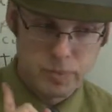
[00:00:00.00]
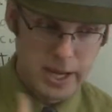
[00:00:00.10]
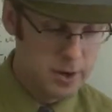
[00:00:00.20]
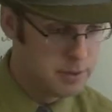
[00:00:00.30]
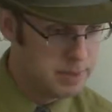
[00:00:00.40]

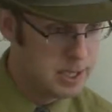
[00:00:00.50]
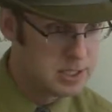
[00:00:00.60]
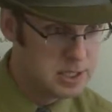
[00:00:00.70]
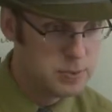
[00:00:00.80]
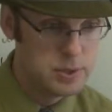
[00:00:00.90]
arithmetic
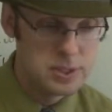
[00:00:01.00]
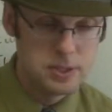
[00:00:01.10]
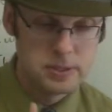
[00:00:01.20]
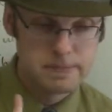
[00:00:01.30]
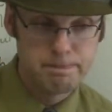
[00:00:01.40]

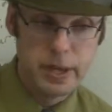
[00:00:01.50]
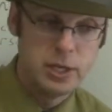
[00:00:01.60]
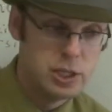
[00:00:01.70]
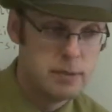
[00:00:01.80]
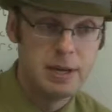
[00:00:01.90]
sequences
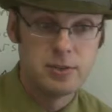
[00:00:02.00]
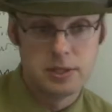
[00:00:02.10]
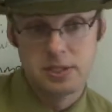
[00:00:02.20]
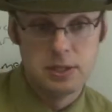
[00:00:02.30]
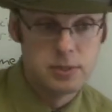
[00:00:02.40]
and
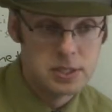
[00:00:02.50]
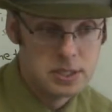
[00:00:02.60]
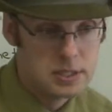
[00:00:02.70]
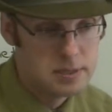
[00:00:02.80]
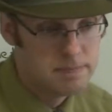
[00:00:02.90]
geometric
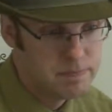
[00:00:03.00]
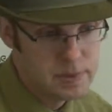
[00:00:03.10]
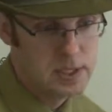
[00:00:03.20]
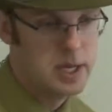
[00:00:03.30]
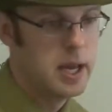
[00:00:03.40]
sequences
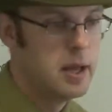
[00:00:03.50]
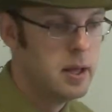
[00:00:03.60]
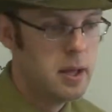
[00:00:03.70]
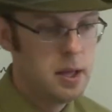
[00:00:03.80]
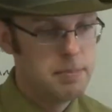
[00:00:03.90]
today.
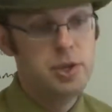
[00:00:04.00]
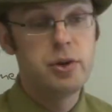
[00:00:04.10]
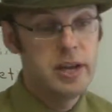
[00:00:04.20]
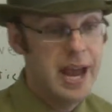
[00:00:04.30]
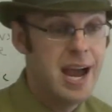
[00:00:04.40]
But you
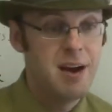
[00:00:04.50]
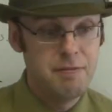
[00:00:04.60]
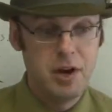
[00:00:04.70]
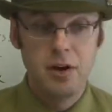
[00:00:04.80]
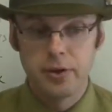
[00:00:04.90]
can
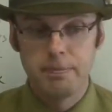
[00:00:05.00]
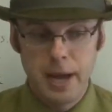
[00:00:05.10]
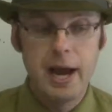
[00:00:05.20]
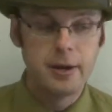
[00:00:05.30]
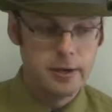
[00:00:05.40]
have other
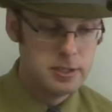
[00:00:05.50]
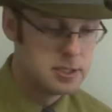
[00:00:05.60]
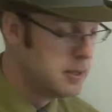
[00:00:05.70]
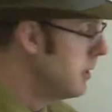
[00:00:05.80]
patterns.